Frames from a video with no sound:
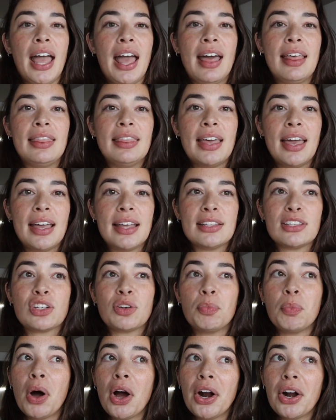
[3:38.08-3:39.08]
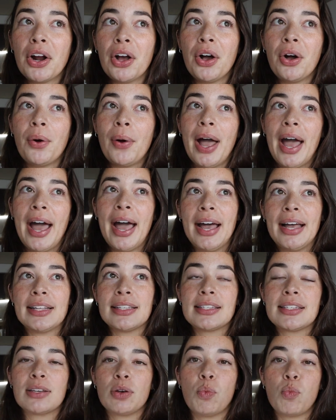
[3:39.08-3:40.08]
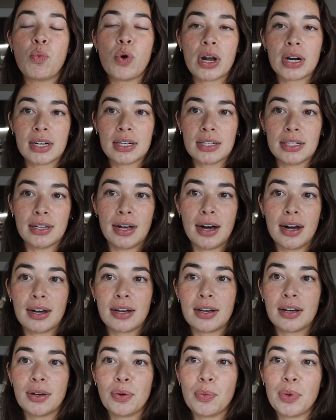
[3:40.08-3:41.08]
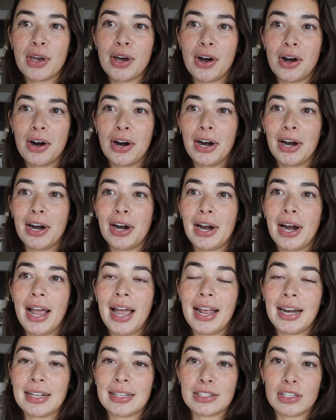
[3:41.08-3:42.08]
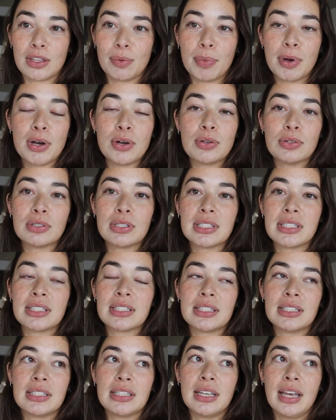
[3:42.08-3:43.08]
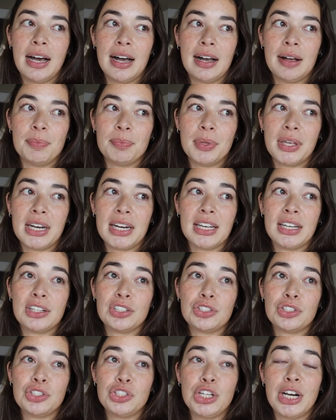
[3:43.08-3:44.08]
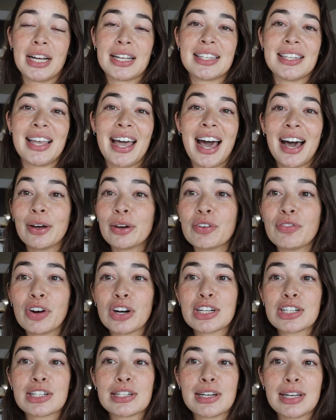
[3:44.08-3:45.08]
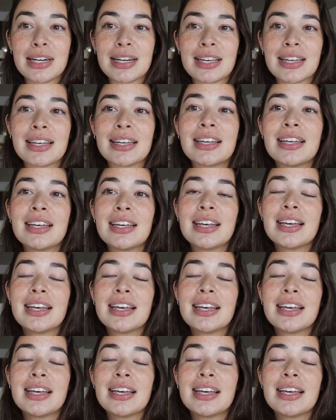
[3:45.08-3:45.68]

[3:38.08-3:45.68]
And then tomorrow at one o'clock, we are heading to the boats, um, getting checked out of Argentina,